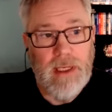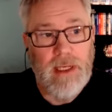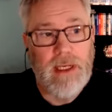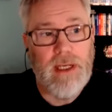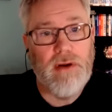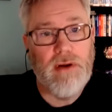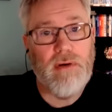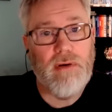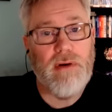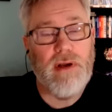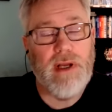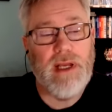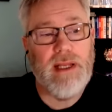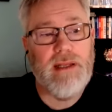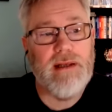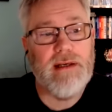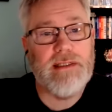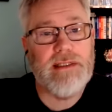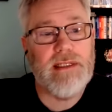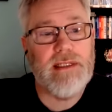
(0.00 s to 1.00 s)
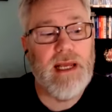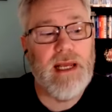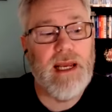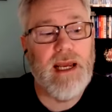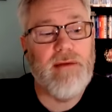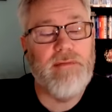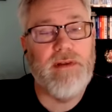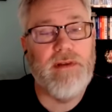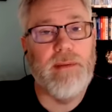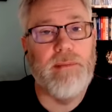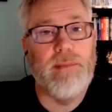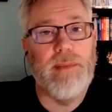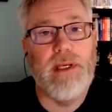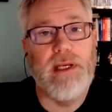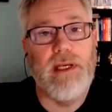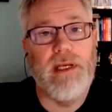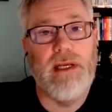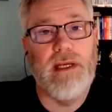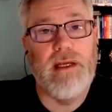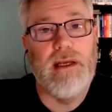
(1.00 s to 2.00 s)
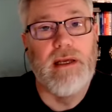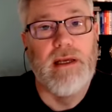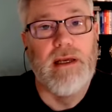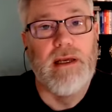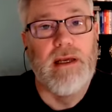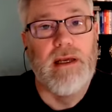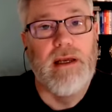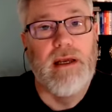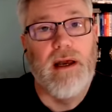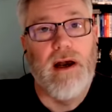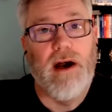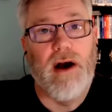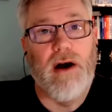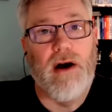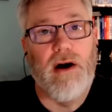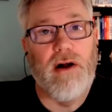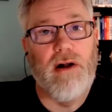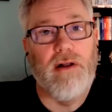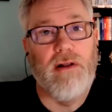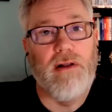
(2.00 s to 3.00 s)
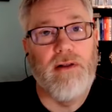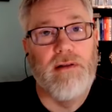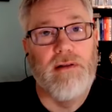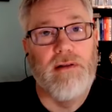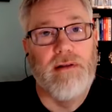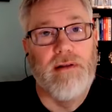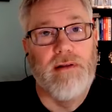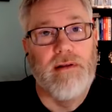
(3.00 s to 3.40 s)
You know, it doesn't have to be all